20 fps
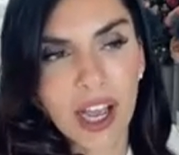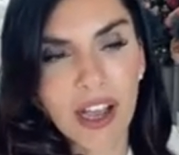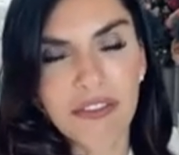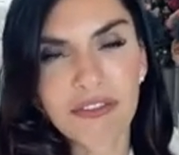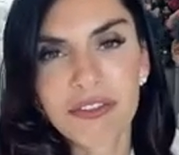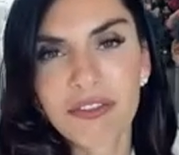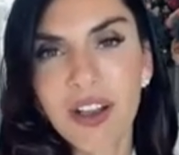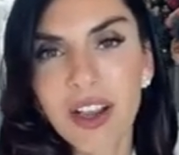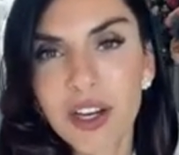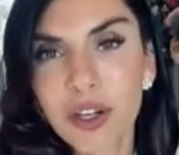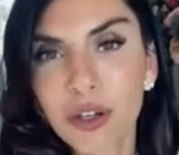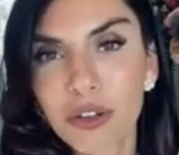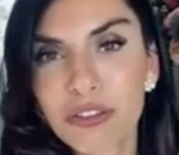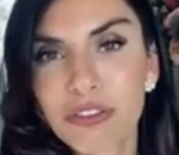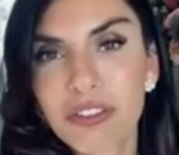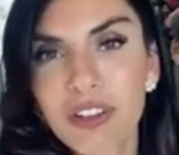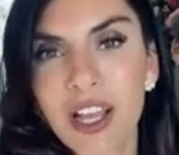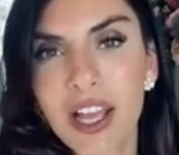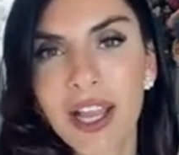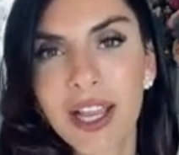fight or
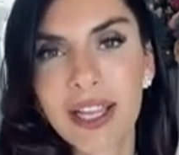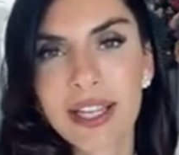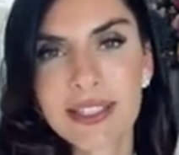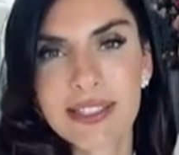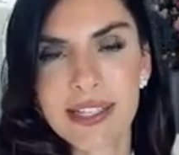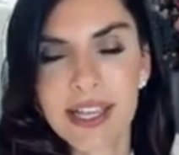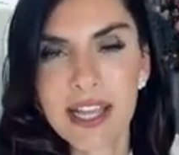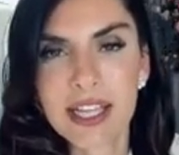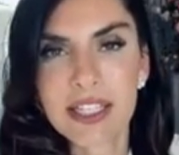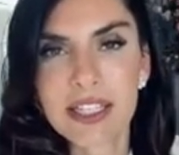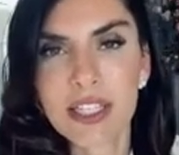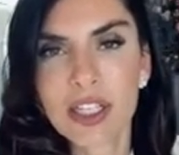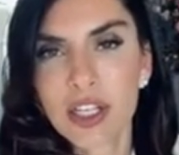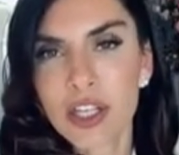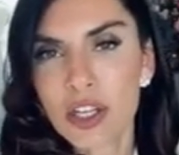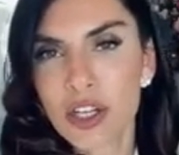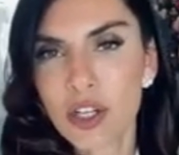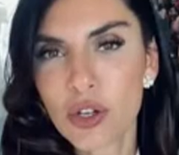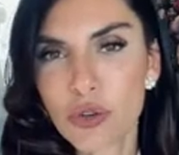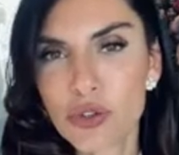flight and,
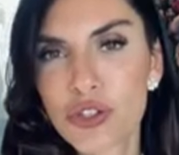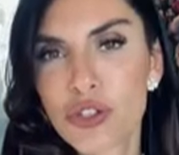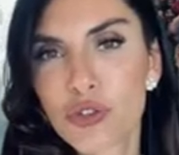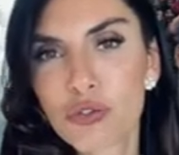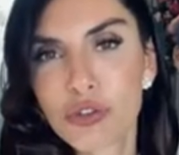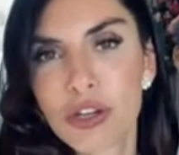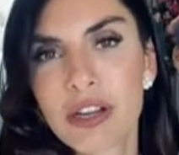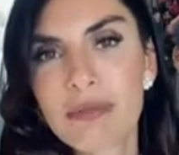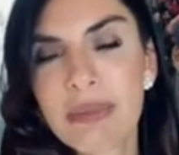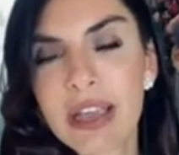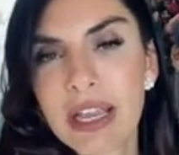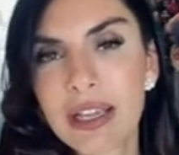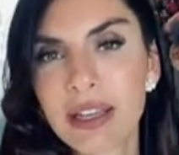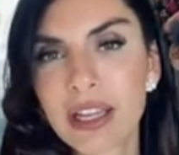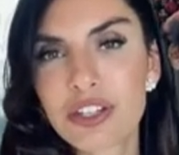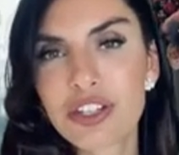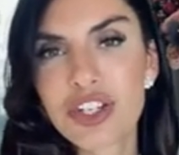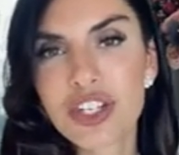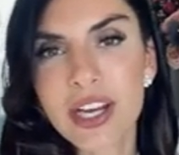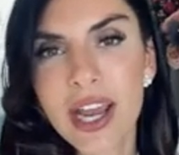you know, screaming
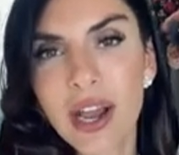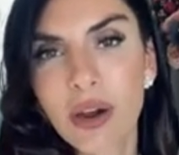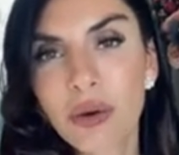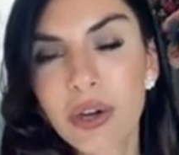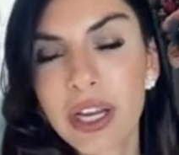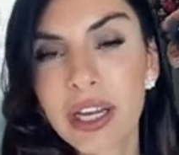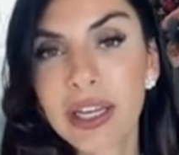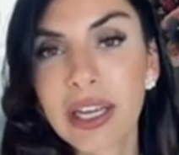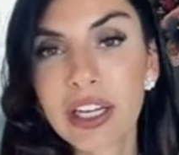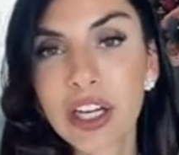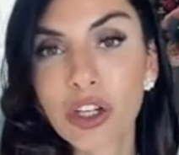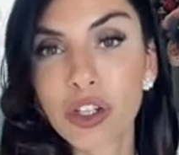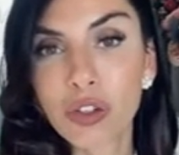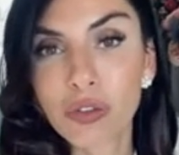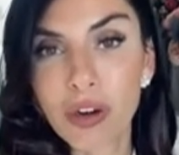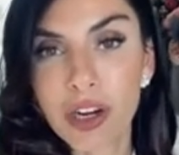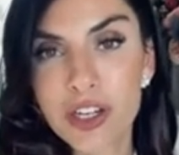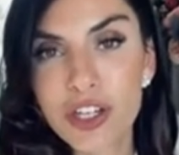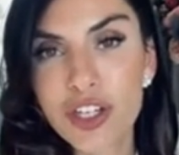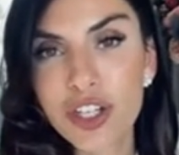and shouting and
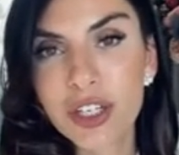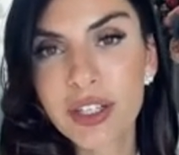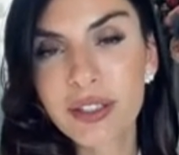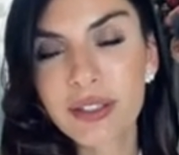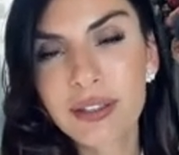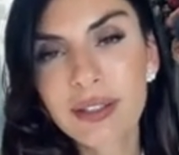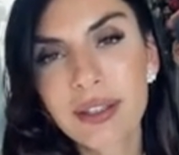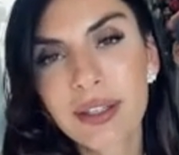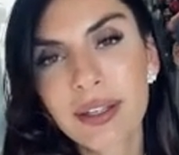aggression,